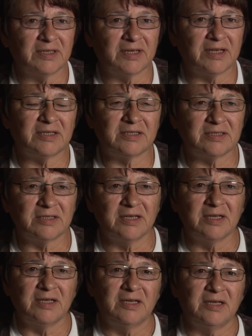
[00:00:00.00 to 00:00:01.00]
Get this.
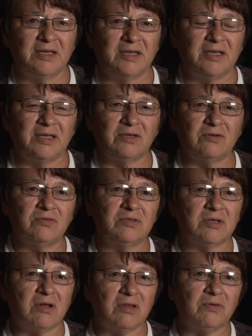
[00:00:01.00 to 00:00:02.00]
It goes
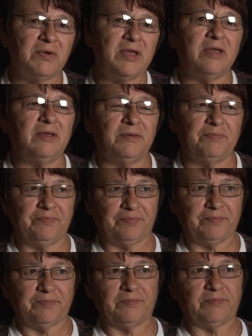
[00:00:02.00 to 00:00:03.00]
all the way
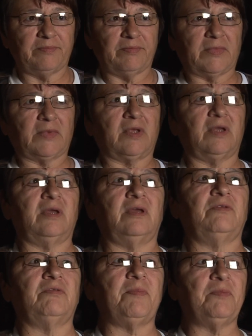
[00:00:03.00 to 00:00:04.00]

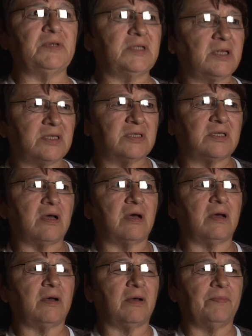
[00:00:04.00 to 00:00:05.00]
it represents
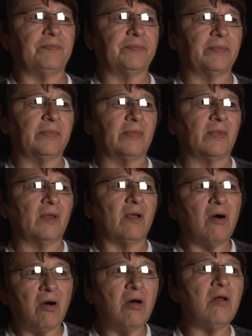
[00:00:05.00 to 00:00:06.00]
uh,
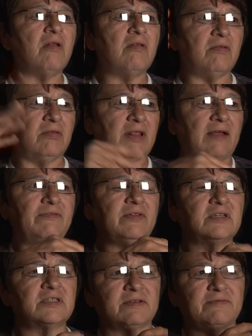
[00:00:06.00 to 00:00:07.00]
all
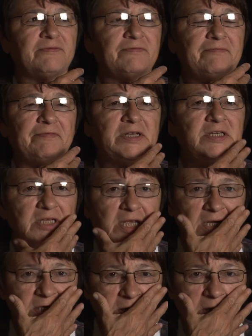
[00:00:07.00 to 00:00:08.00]
levels of
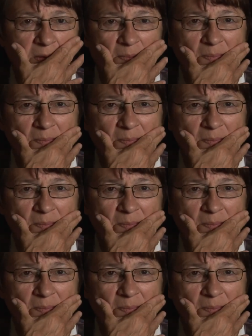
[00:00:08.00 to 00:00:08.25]
education.